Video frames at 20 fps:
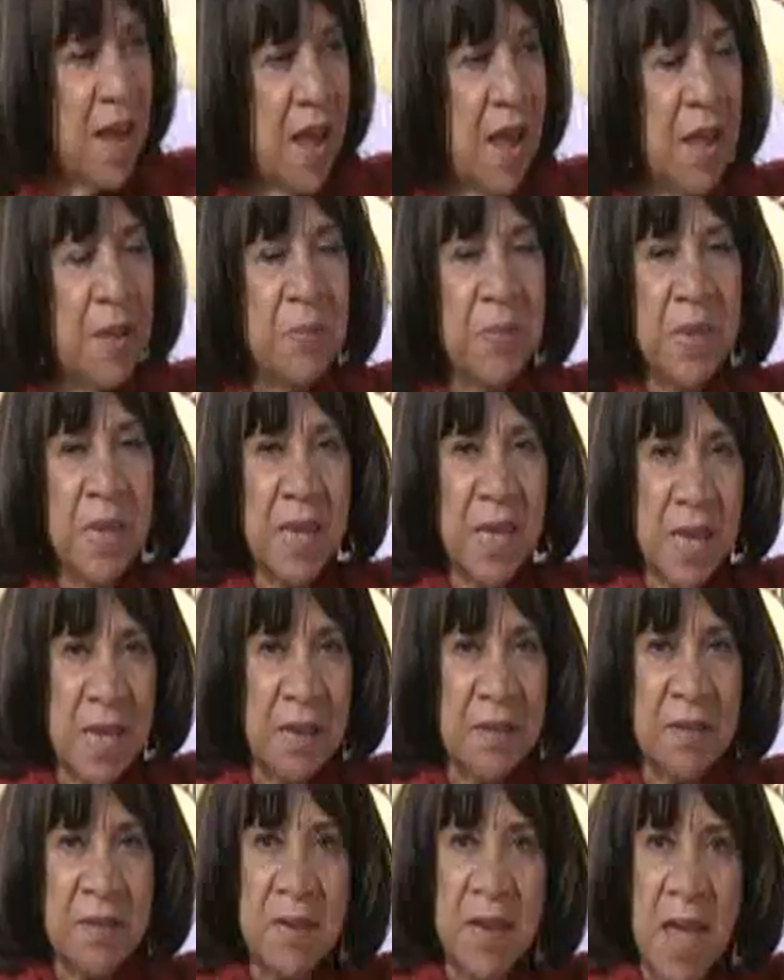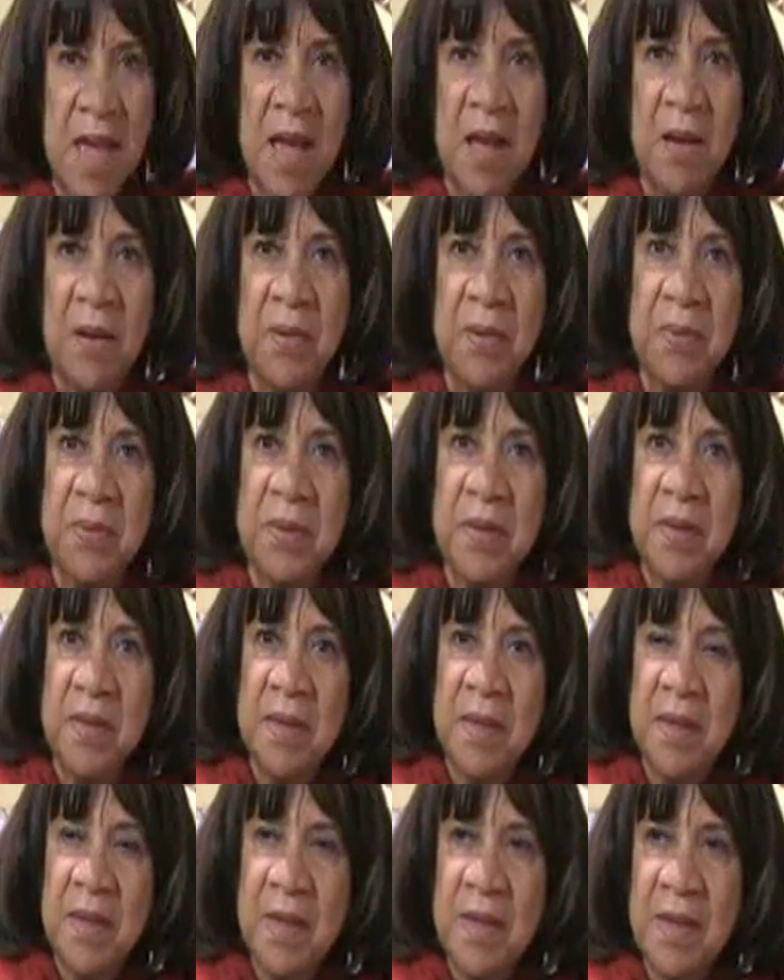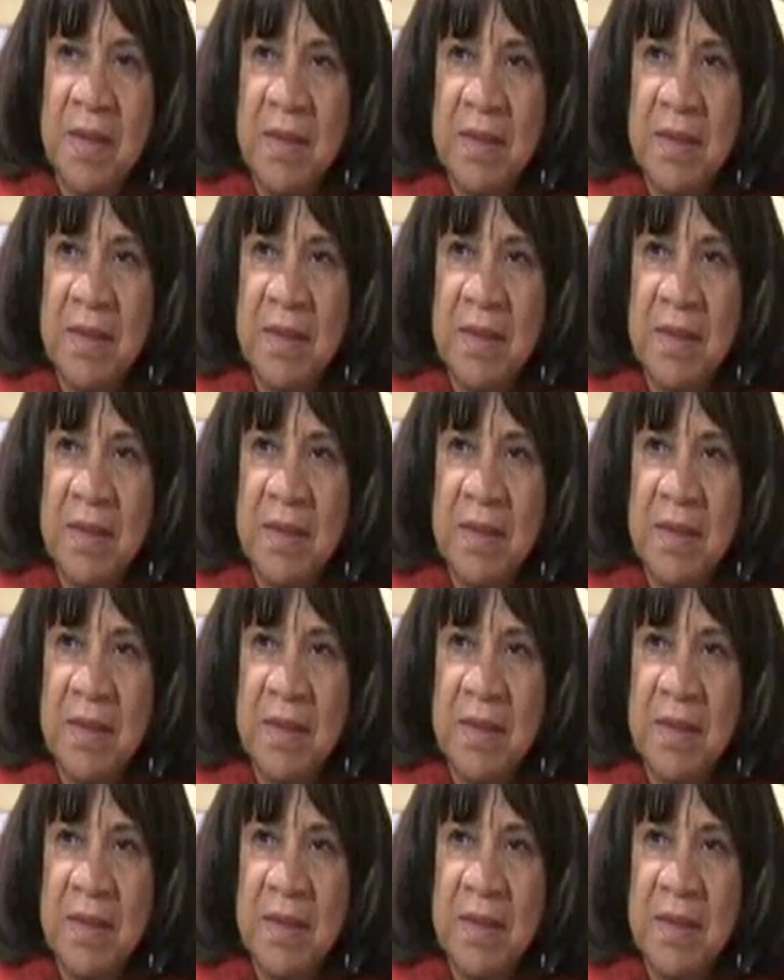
The time is now. Amen.